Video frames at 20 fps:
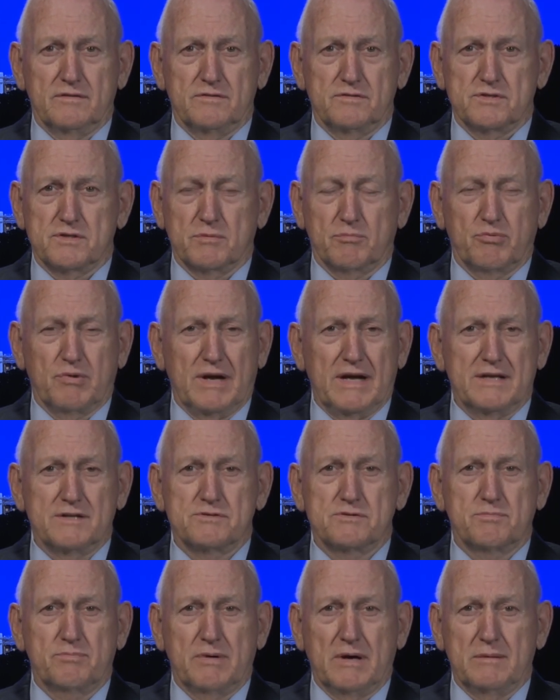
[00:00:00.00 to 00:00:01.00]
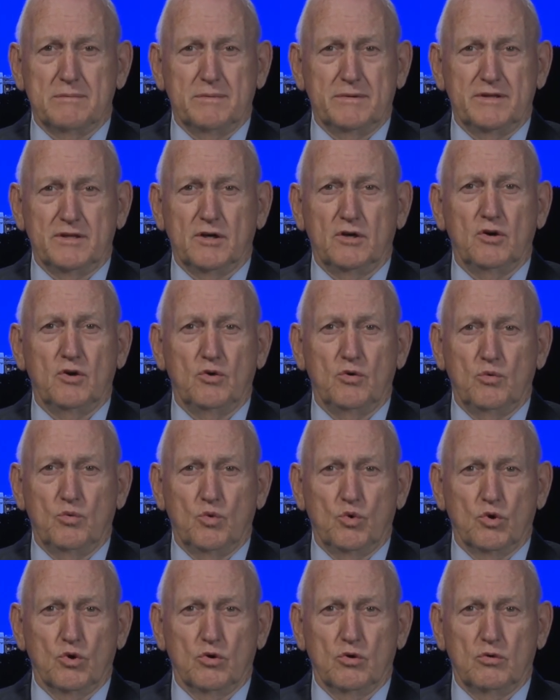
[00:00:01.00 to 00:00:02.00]
surprised probably the whole
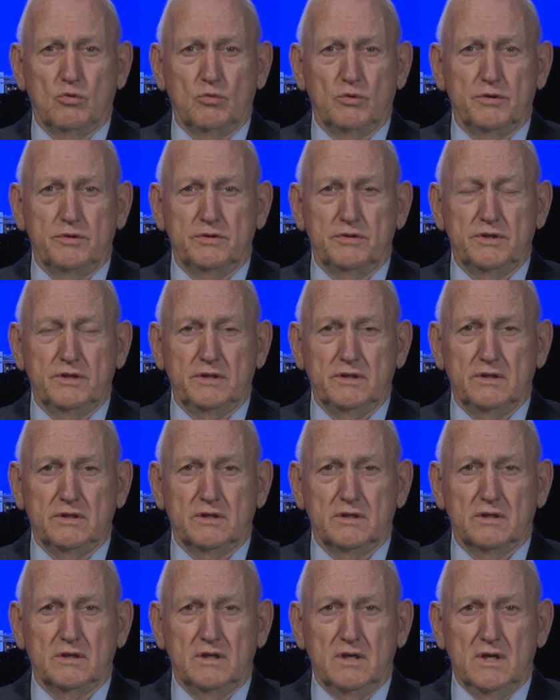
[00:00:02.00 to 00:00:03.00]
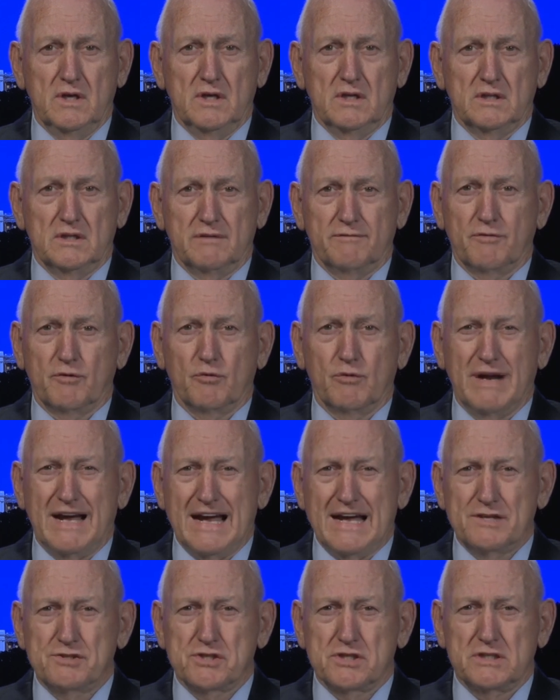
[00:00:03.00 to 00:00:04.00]
world with the
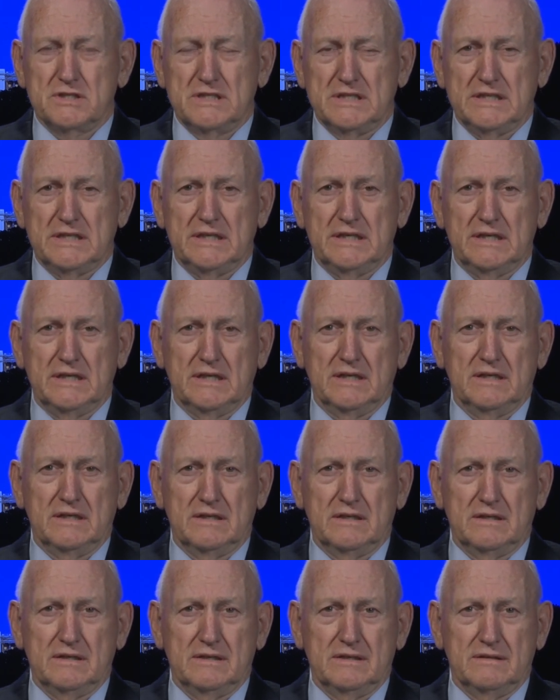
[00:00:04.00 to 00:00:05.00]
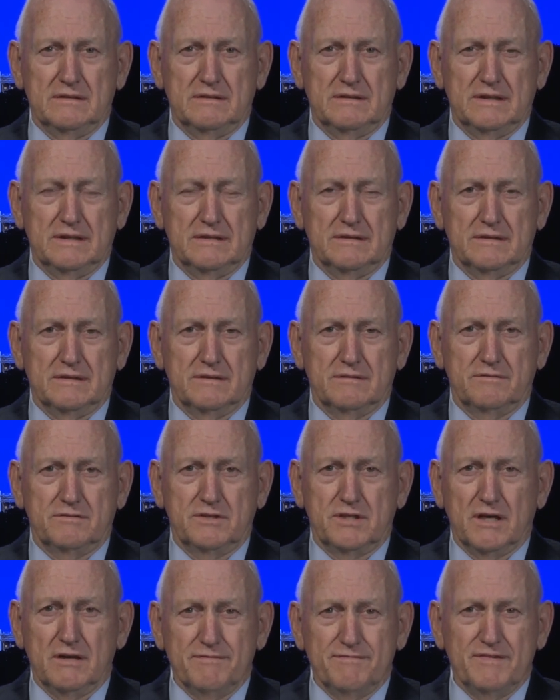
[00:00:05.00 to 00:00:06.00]
veracity and the
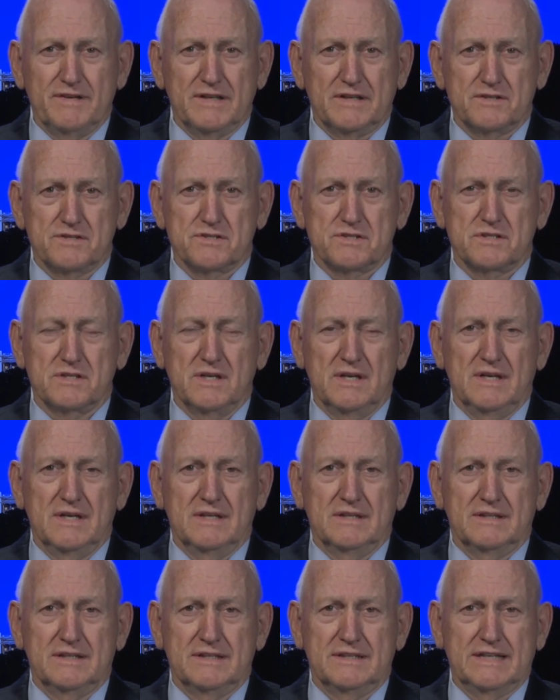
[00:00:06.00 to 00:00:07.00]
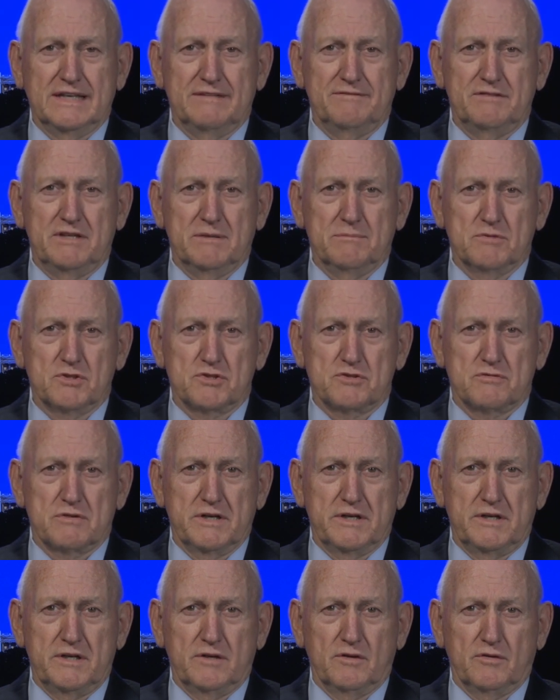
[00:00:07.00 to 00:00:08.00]
toughness that they've
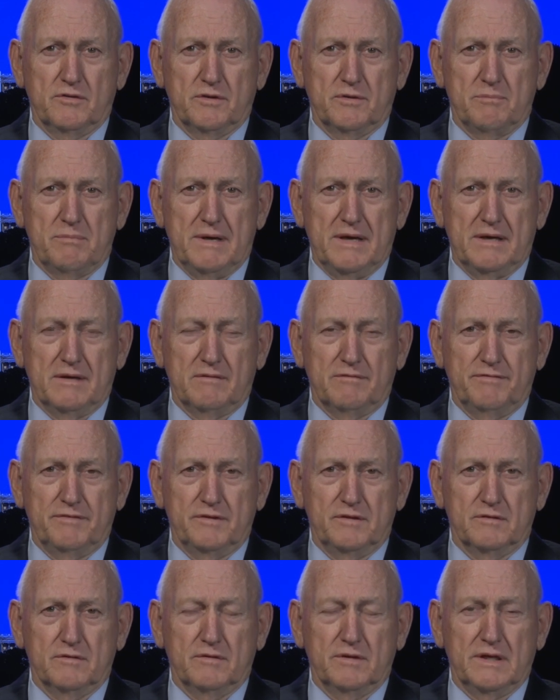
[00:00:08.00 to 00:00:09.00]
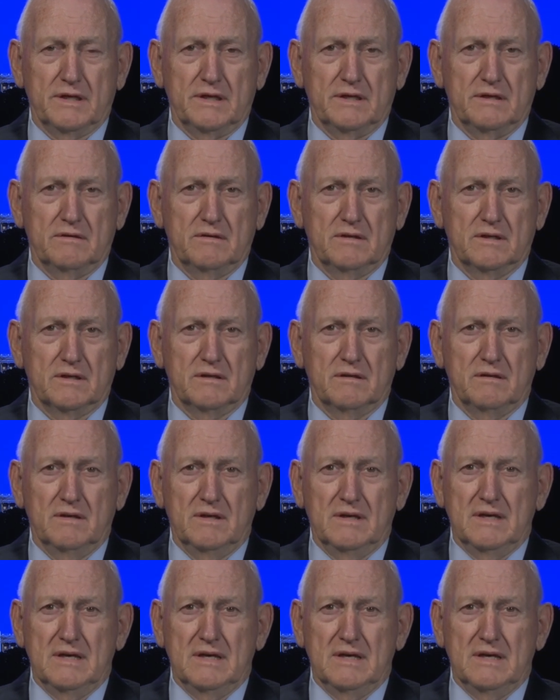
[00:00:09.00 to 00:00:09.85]
demonstrated on the battlefield. And